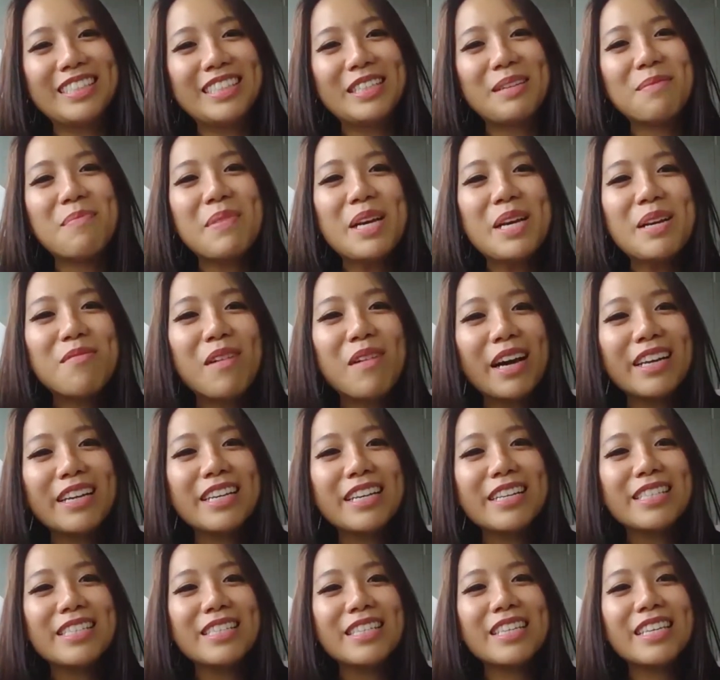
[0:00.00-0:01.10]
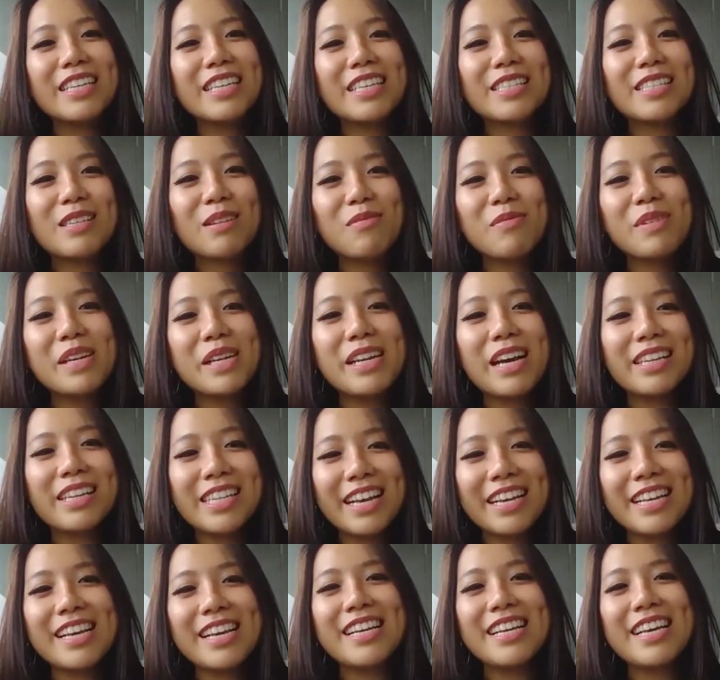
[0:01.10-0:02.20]
The big one is Serena
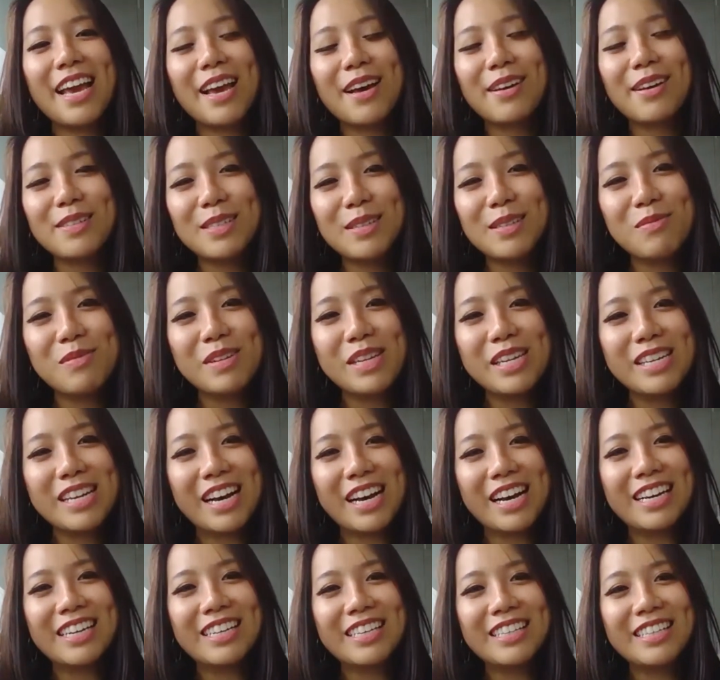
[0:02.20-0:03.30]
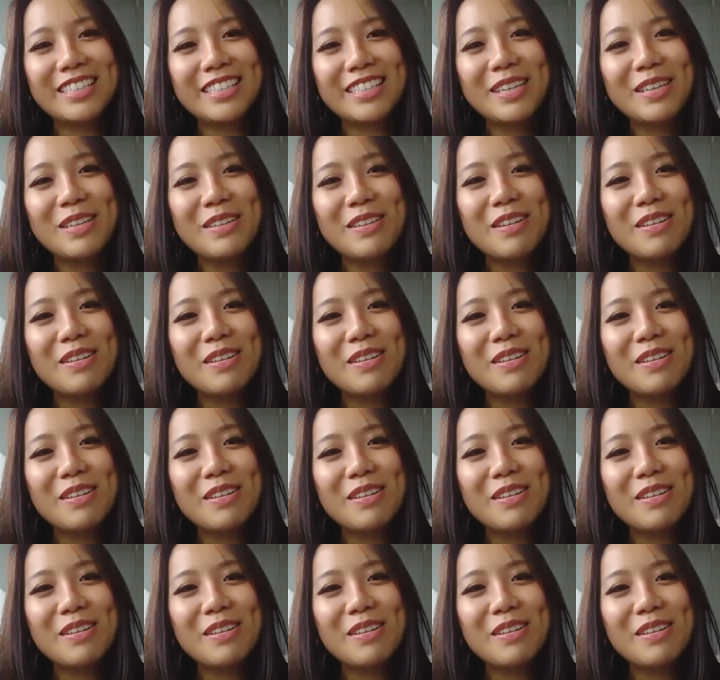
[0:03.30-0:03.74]
taking care of Serena, you